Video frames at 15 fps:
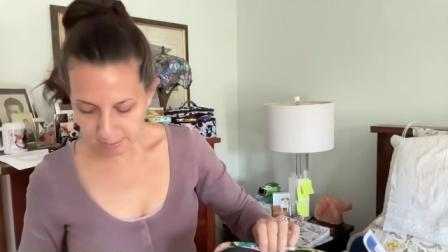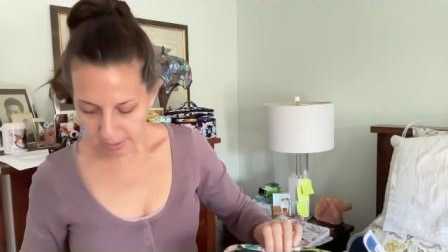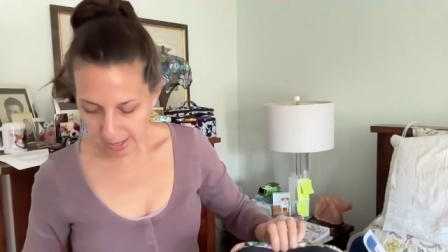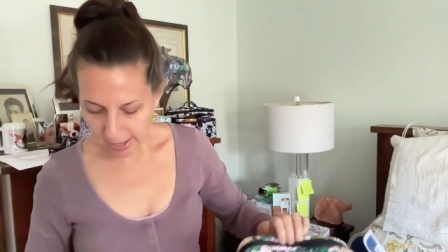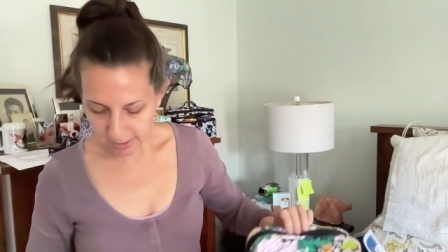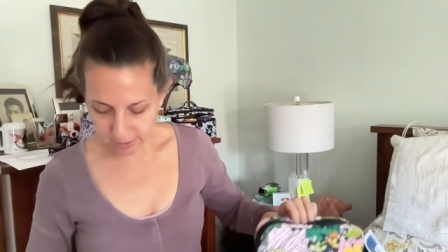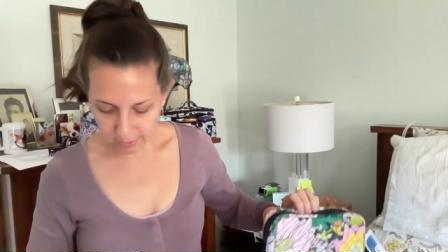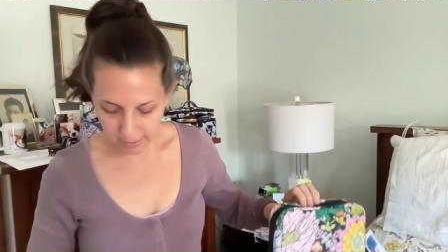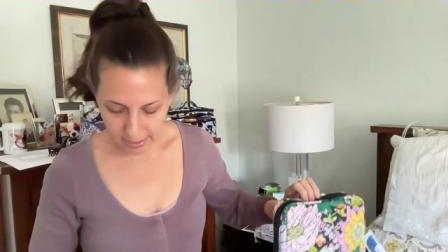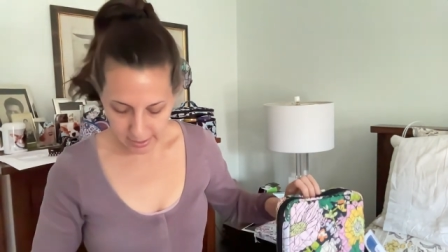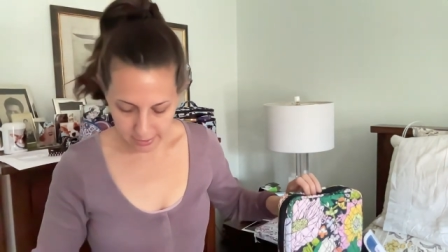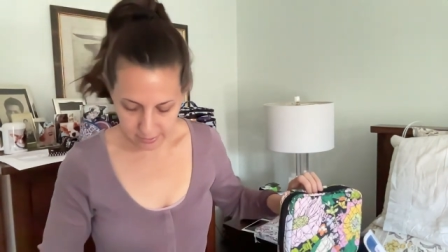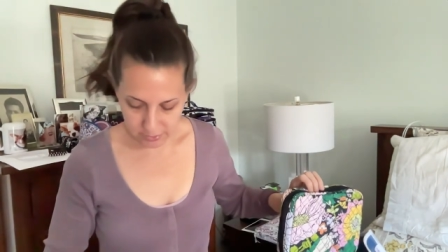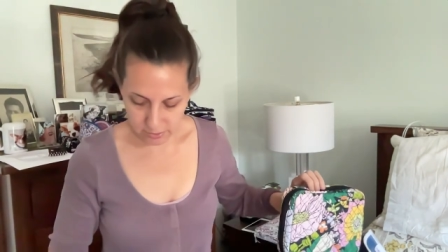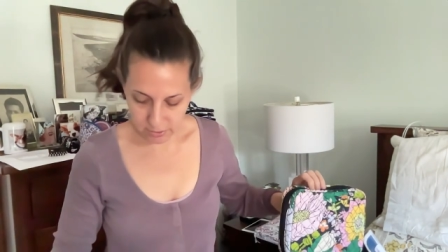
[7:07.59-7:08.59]

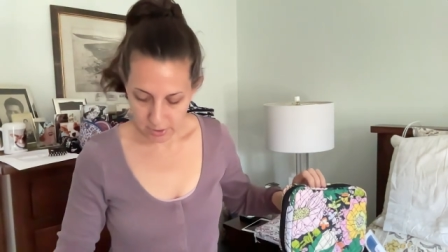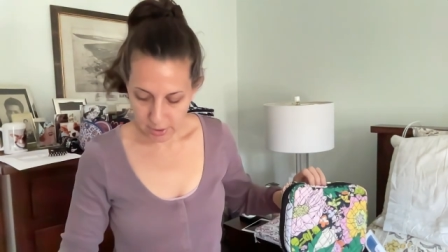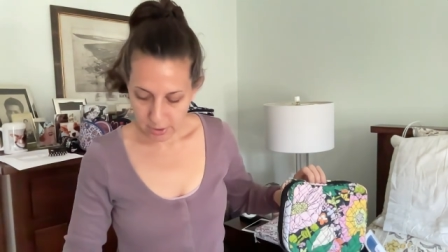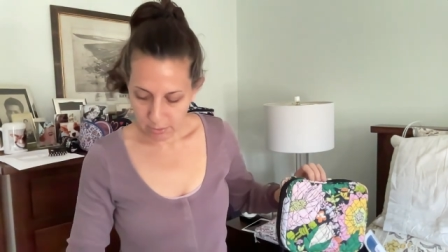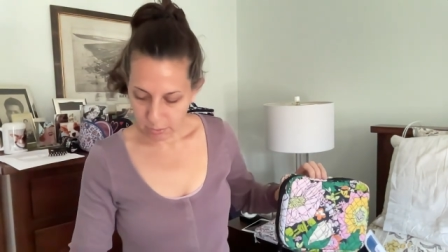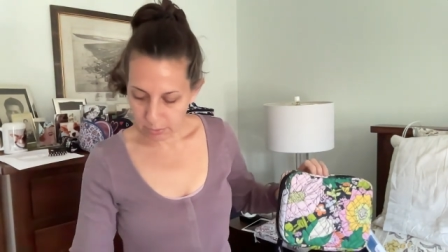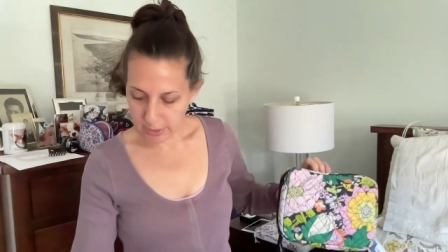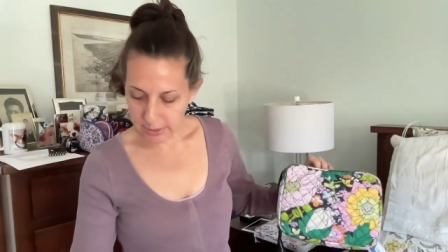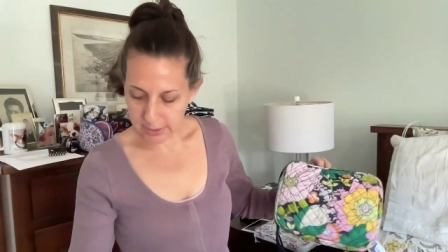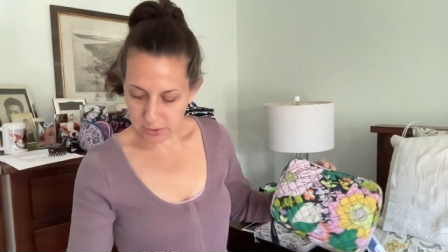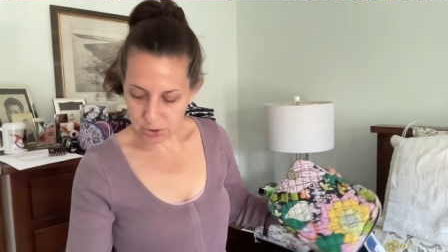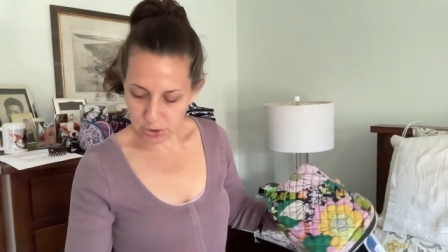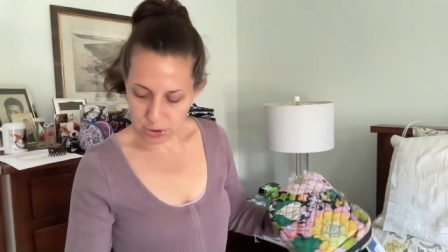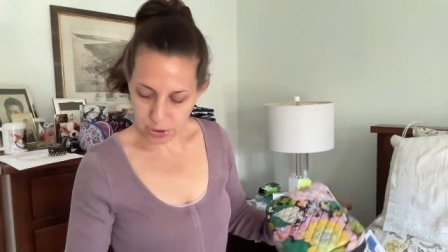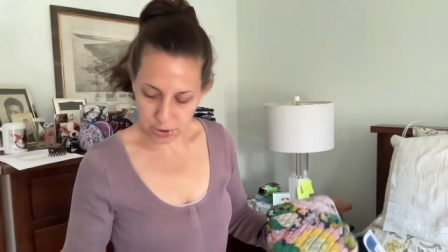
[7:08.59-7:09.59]
background,
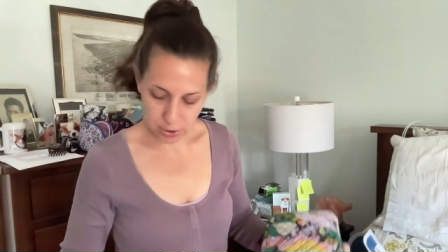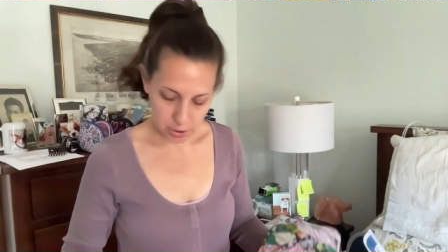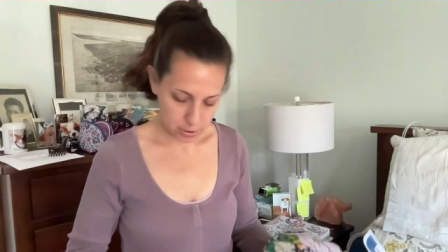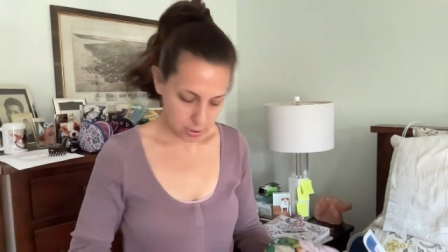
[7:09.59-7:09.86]
which,